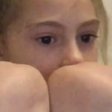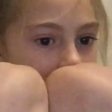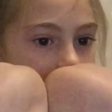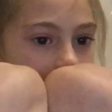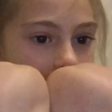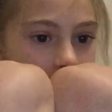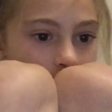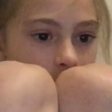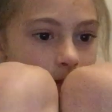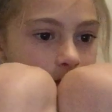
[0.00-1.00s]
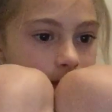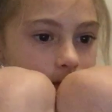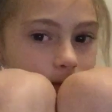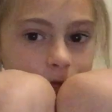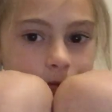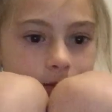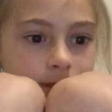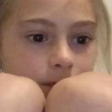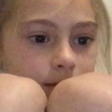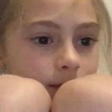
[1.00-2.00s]

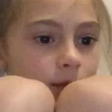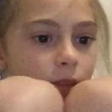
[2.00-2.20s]
(silence)